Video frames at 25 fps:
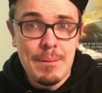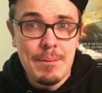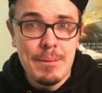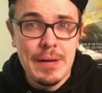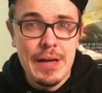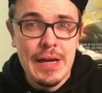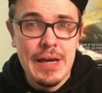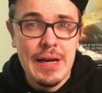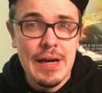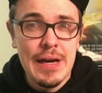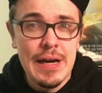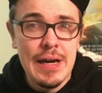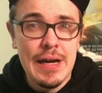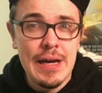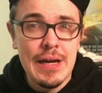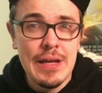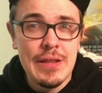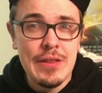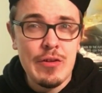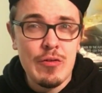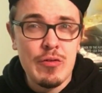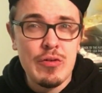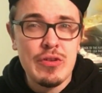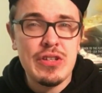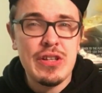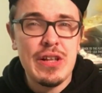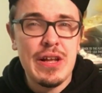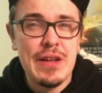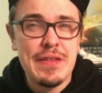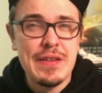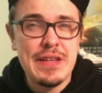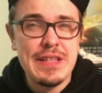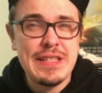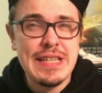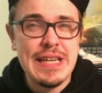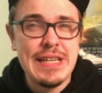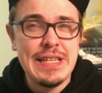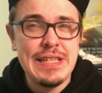But there was a lot of
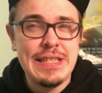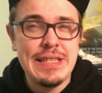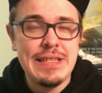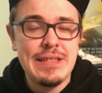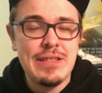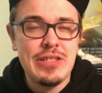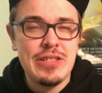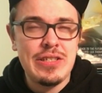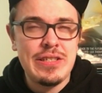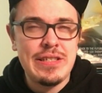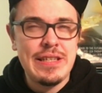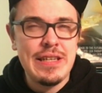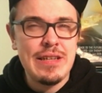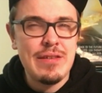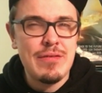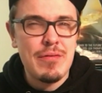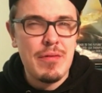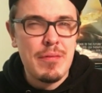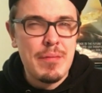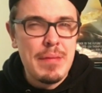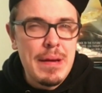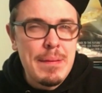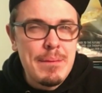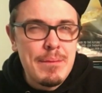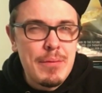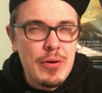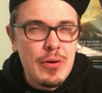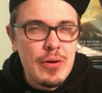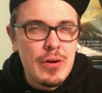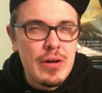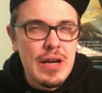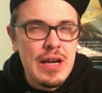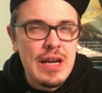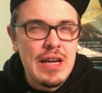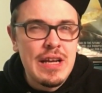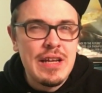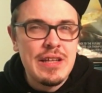things I just didn't remember.